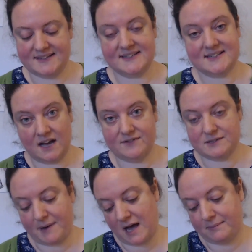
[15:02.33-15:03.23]

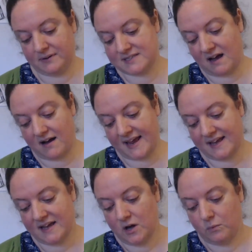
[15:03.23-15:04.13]
discovered purple
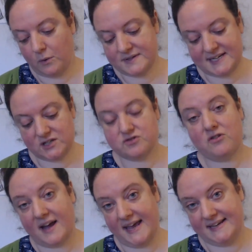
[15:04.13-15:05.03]
dye, what was he
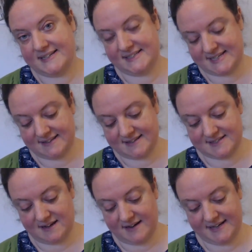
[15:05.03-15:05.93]
trying to
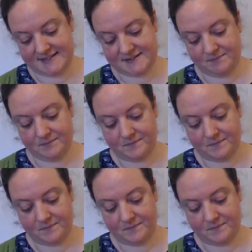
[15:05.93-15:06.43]
synthesize?